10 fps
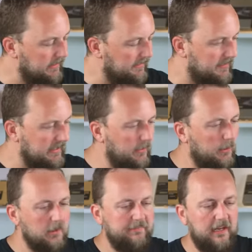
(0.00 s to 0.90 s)
can see
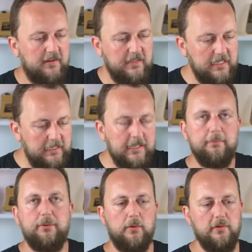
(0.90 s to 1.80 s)
all of our
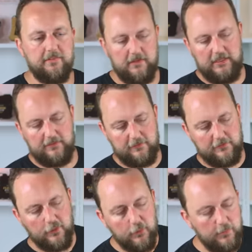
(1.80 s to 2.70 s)
inlet ports, our
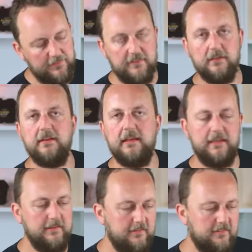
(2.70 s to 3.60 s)
2 cylinder
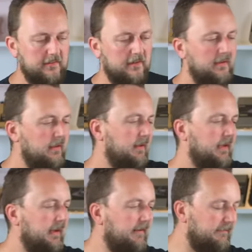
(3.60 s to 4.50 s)
heads,
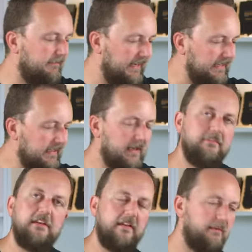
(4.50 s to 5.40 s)
our valley
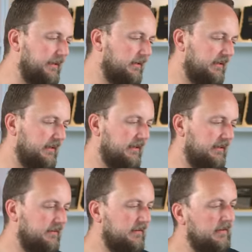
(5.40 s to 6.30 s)
cover down the middle
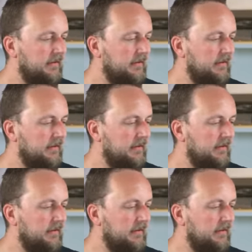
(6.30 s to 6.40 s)
here.